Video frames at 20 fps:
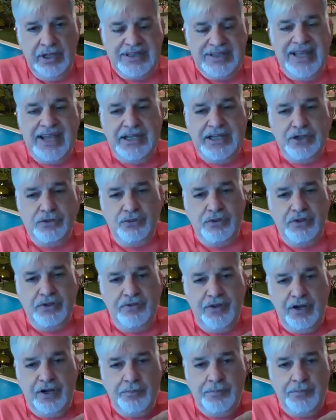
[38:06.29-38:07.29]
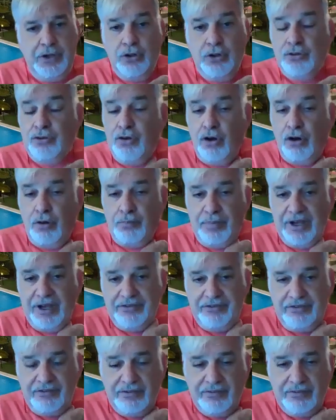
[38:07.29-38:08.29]
They need to develop their own
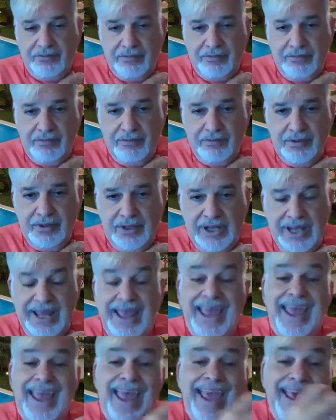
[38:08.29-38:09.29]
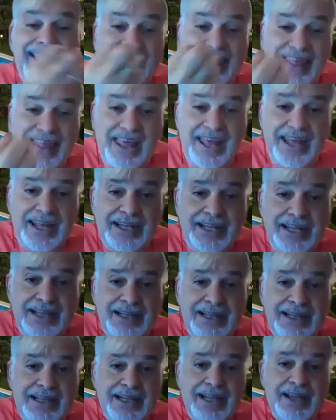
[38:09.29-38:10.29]
compass. And
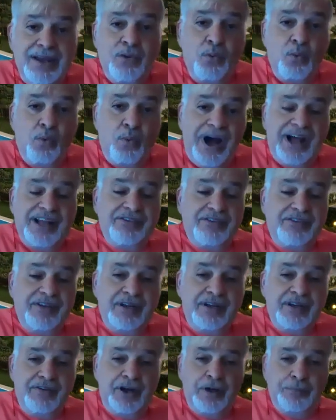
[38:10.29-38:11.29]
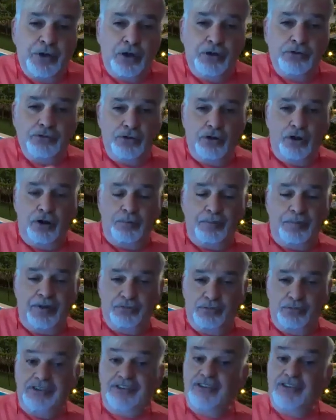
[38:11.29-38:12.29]
then once they develop their own
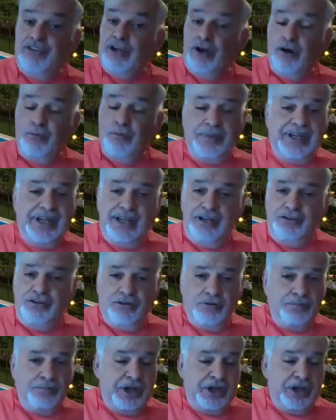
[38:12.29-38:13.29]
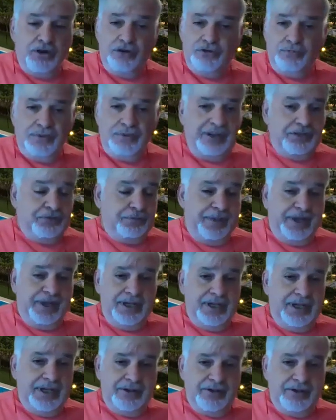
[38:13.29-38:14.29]
compass, which is a combination, because we
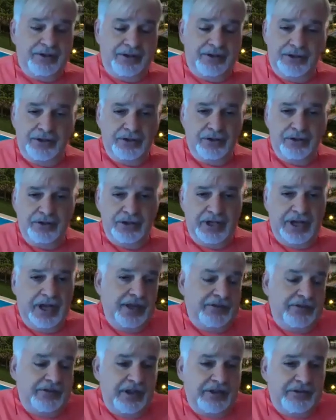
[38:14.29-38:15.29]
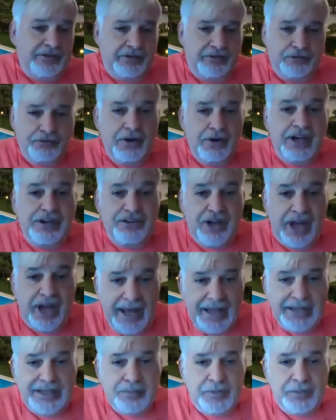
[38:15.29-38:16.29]
expect leader, you know, it's a strange
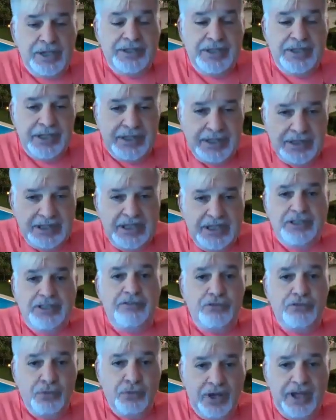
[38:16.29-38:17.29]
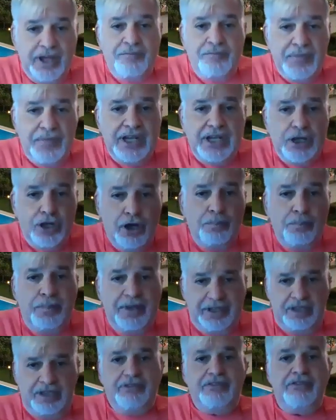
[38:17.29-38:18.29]
animal that needs to have many
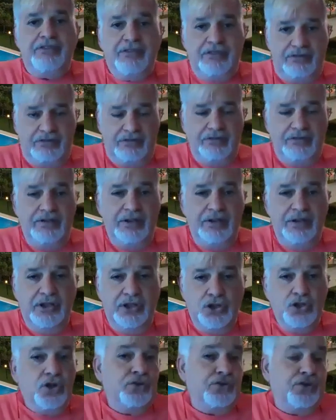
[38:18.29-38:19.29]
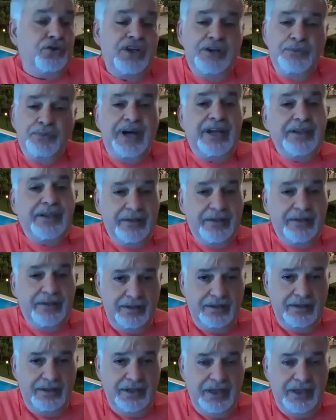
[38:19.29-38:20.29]
competencies, not only one.